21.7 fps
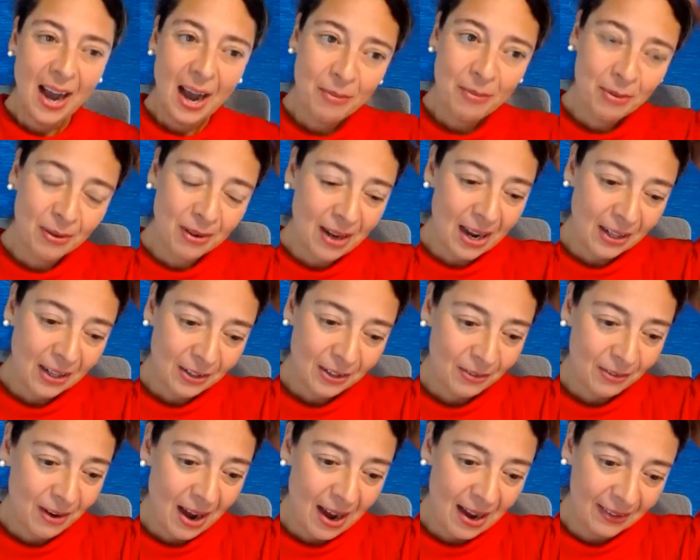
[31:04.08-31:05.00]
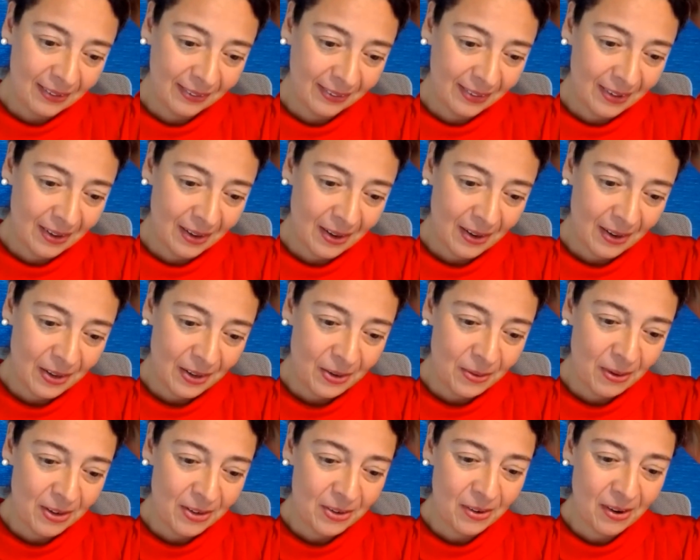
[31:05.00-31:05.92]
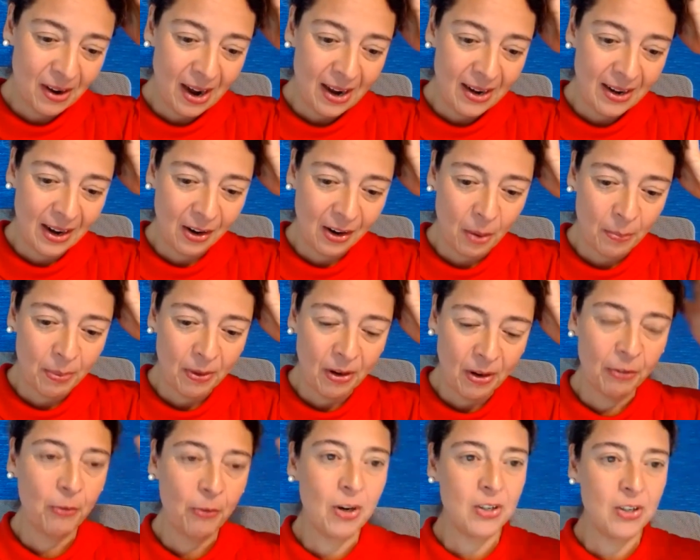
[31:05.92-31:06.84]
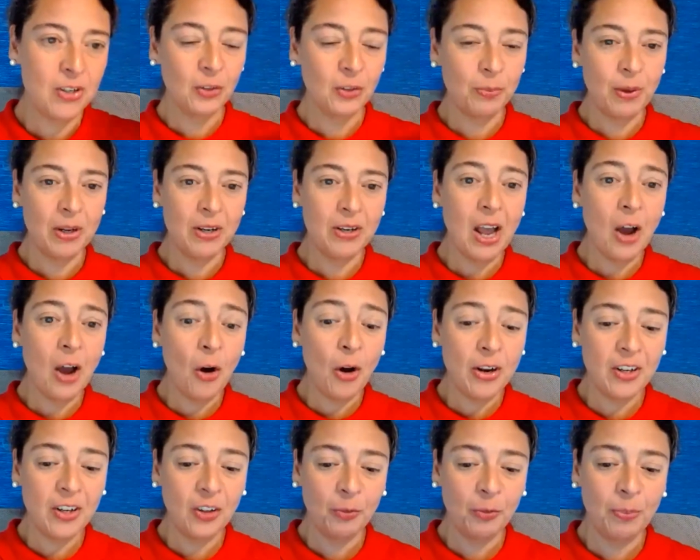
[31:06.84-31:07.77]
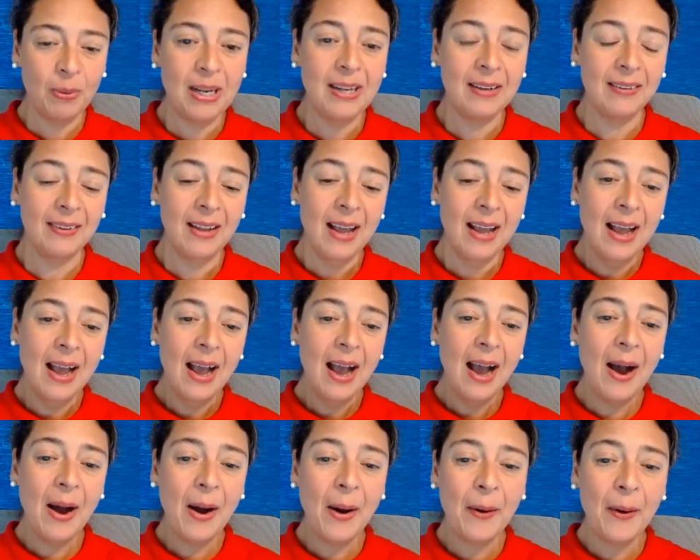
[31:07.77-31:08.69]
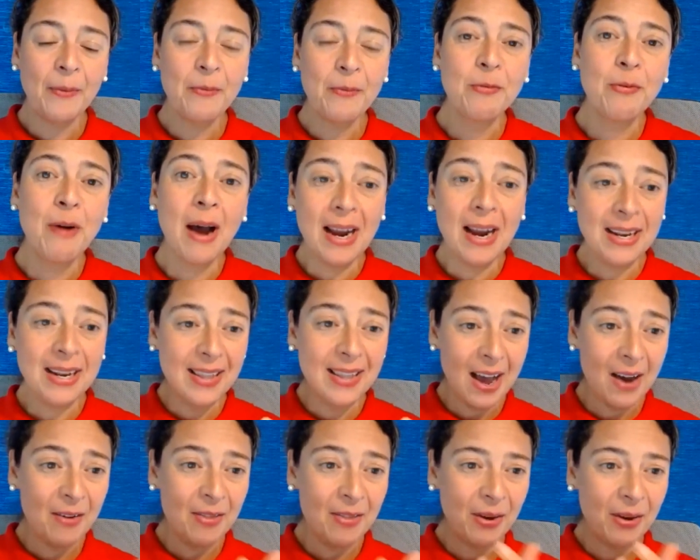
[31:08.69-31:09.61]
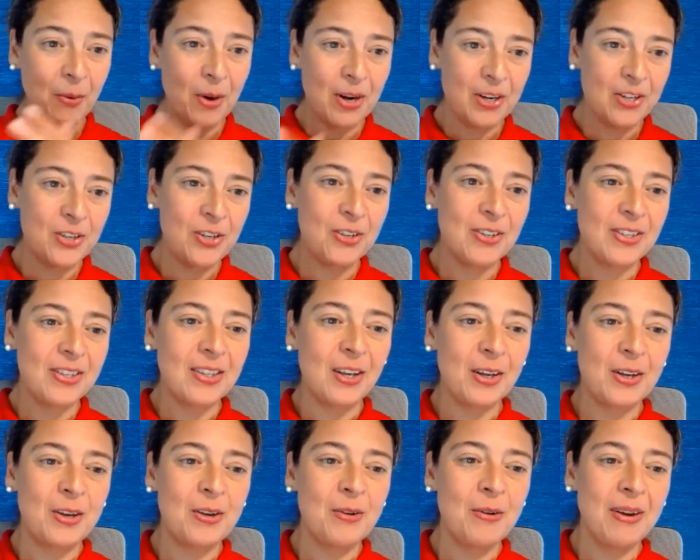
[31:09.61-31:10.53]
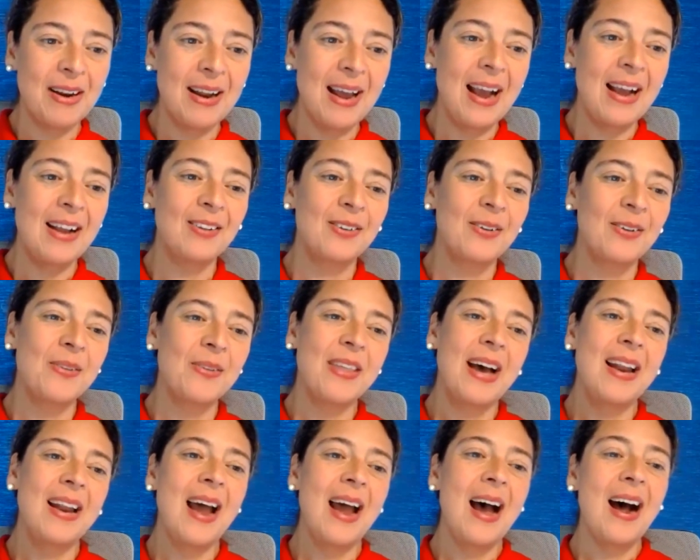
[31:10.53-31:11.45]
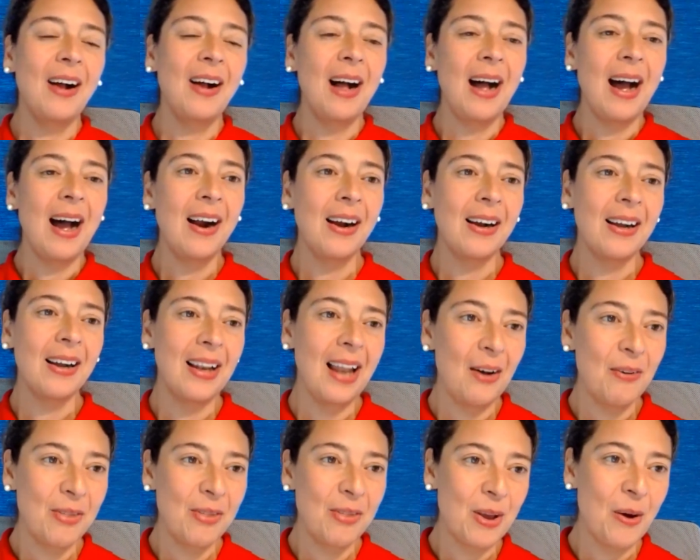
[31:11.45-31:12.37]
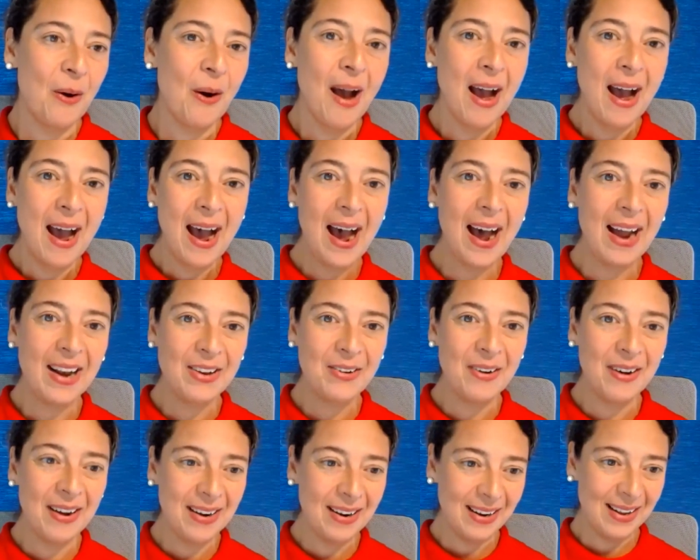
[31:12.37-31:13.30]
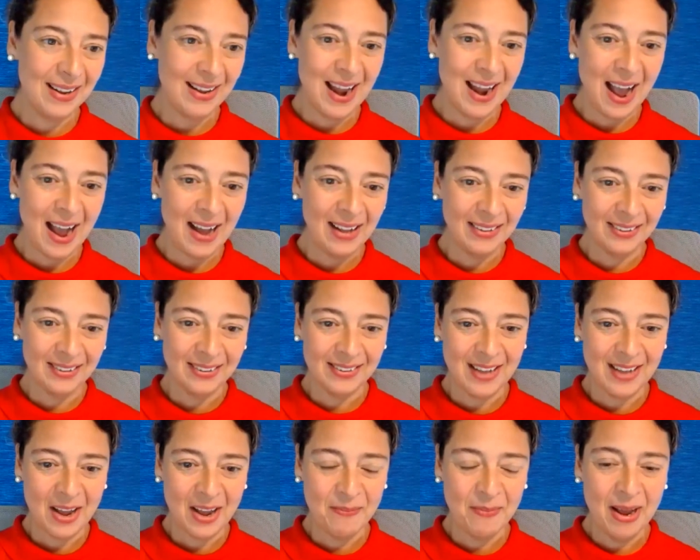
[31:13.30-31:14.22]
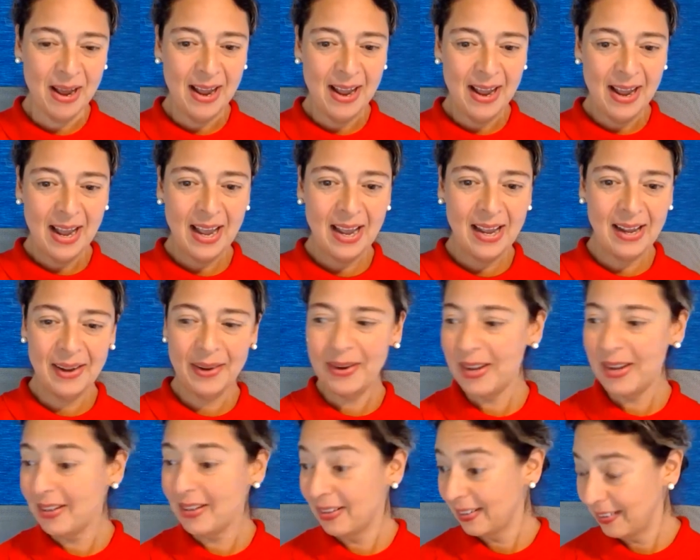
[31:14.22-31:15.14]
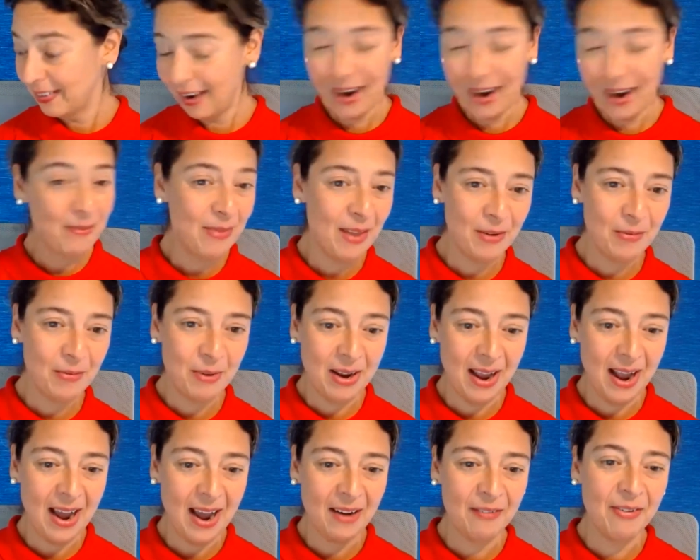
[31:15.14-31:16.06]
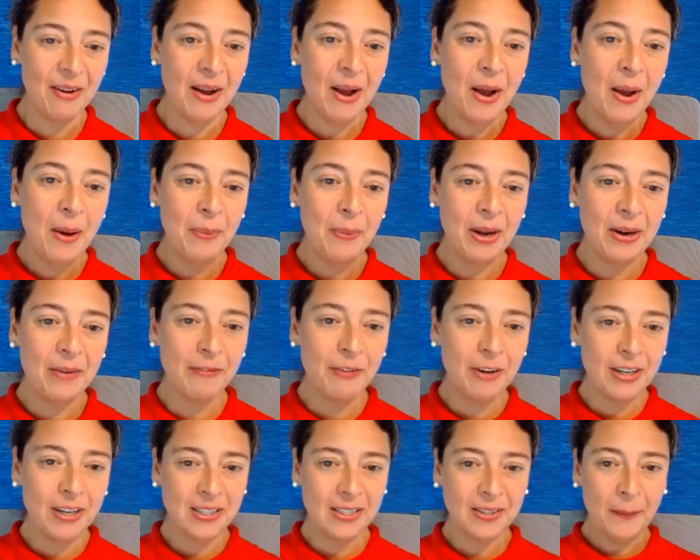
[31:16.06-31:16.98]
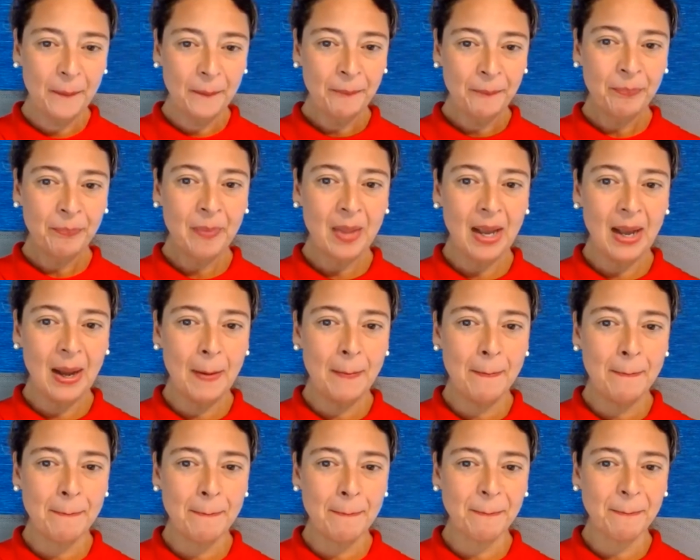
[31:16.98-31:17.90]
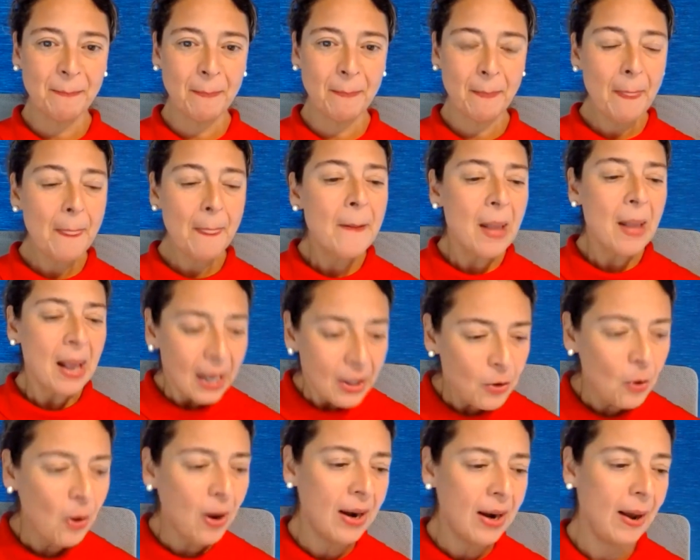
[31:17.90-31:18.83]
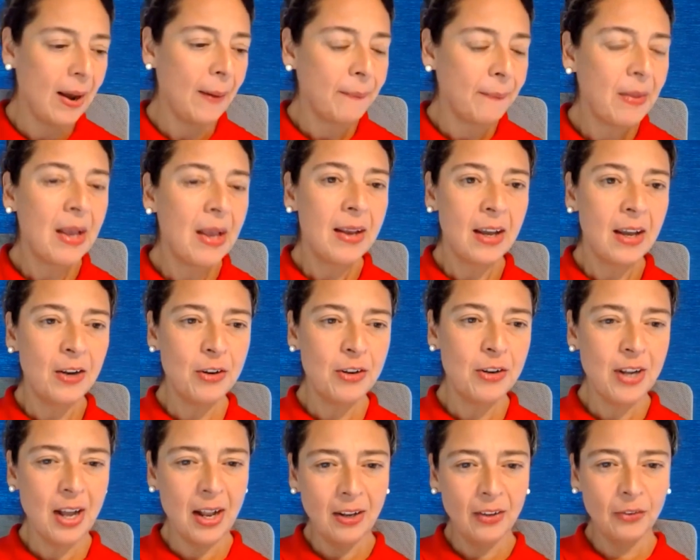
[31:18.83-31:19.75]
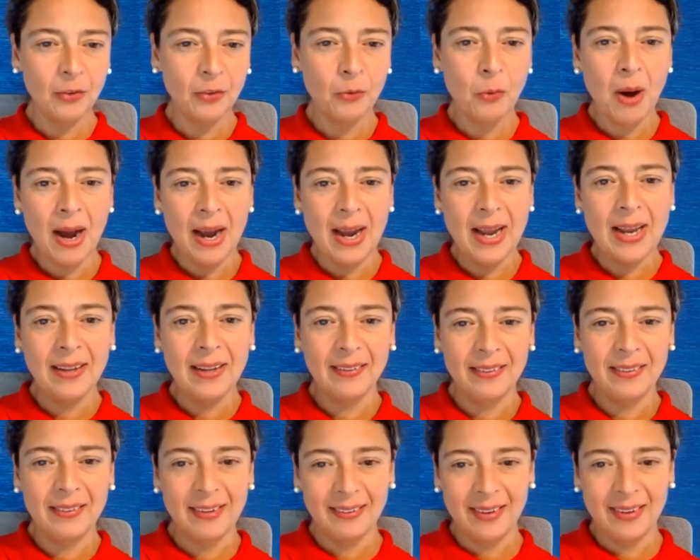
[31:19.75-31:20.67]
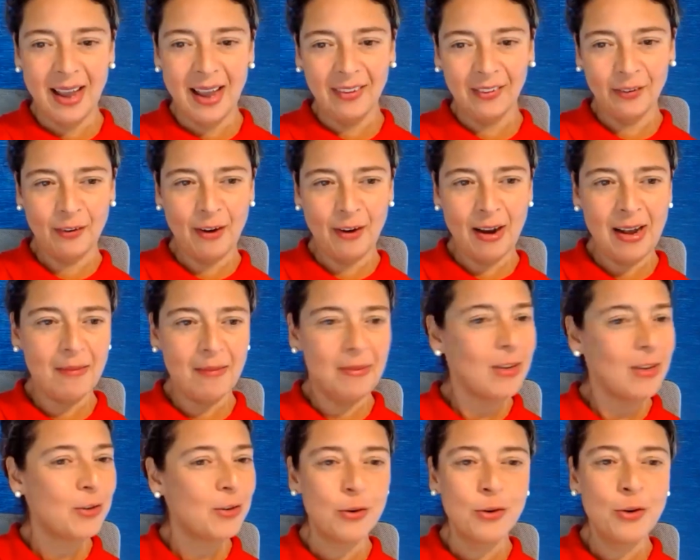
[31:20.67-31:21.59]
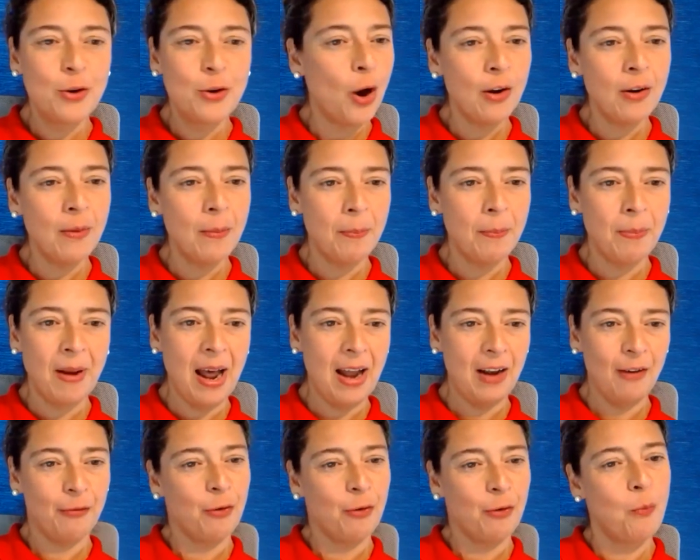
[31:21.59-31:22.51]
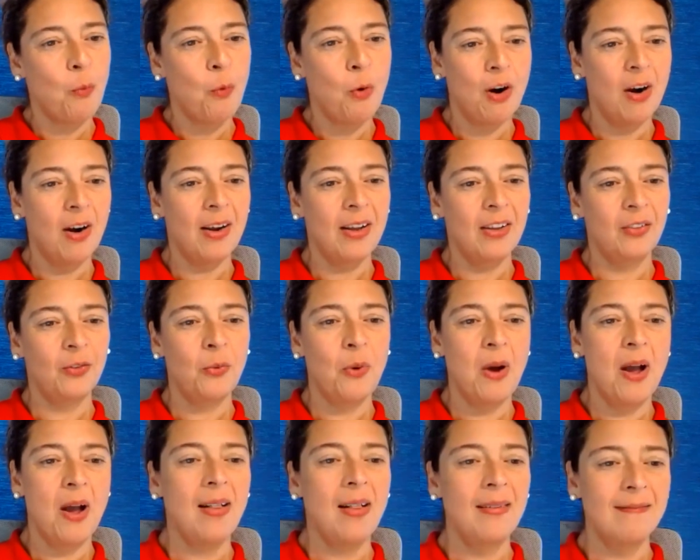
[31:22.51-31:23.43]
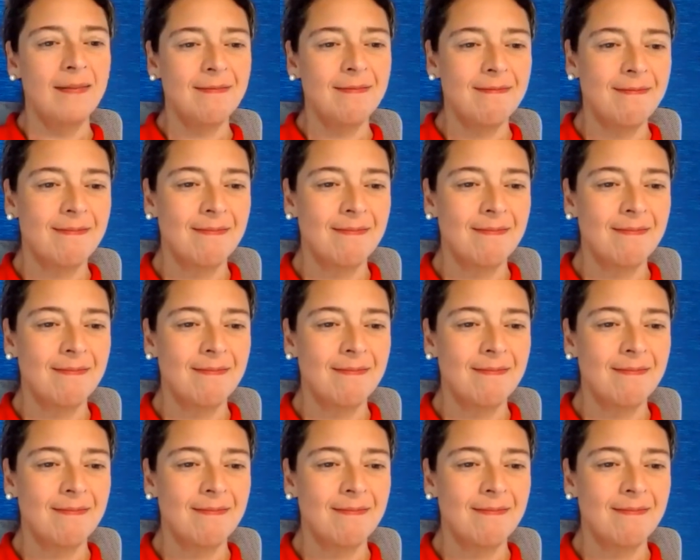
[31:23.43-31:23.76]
I would like to ask you and Joanna a couple of questions. But the audience, please write down the questions in the Q&A so that Claudio and Joanna can answer them in the time that we have. But first, Joanna, can you tell us why is this case relevant to non-platform work as well?